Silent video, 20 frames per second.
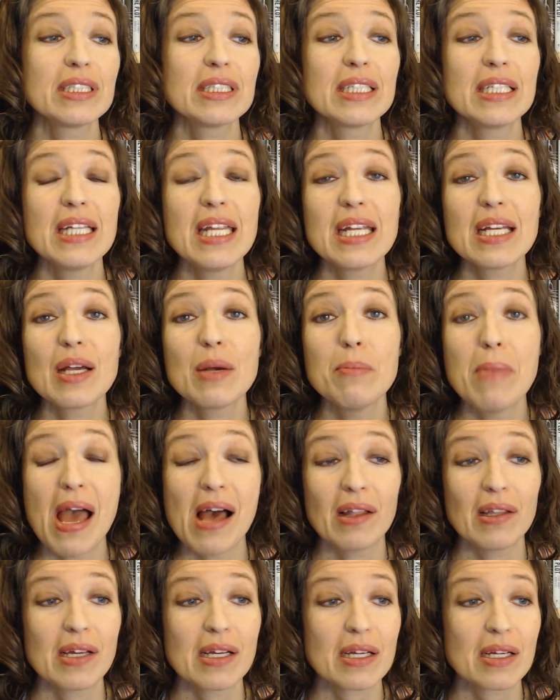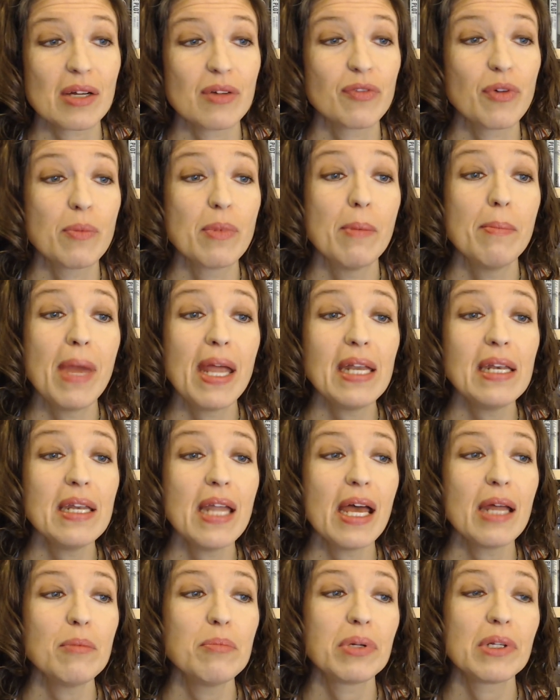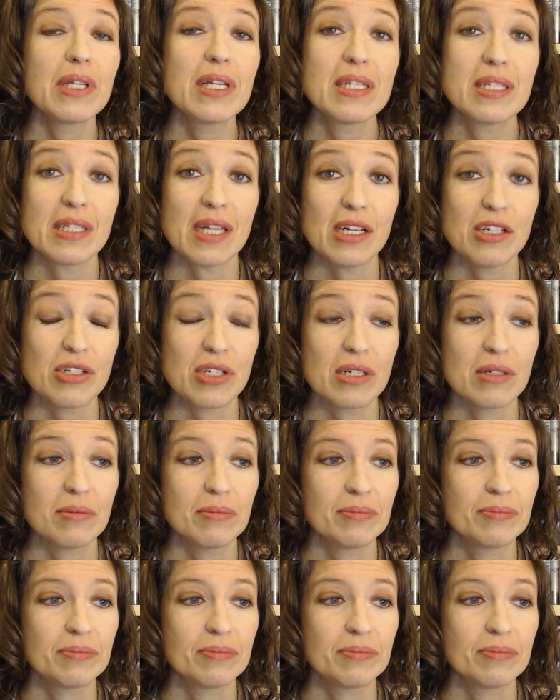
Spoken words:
Tanika Malik from the Maidenhead Police Station.